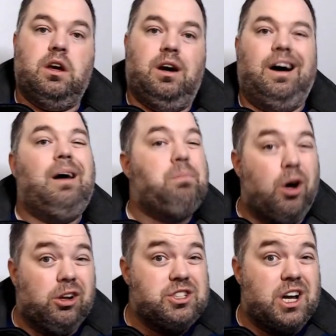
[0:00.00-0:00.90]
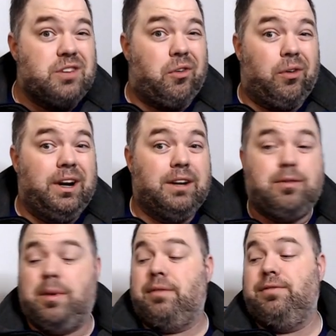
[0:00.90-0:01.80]
Apologize for reading
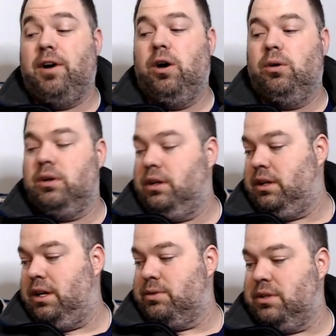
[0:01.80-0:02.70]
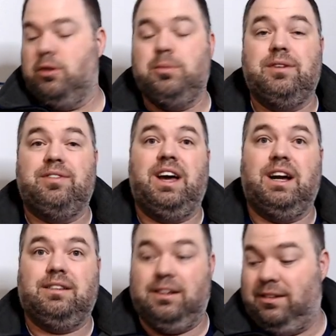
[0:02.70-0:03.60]
from my phone. It was a little bit of a
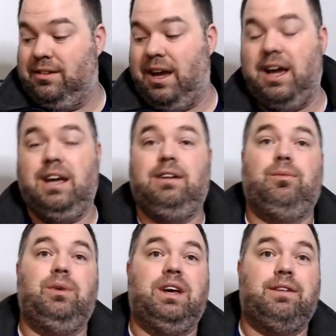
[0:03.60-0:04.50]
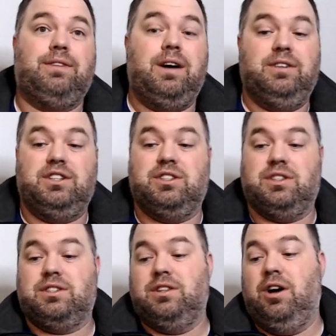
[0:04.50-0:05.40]
hectic day. We got 5 inches of
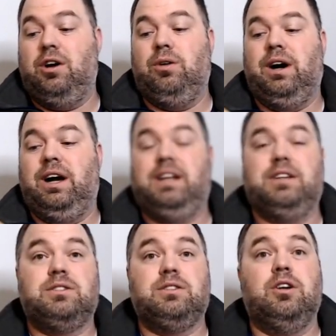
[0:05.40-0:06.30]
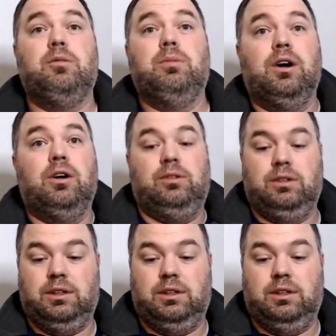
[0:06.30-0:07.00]
snow. I had to snow blow.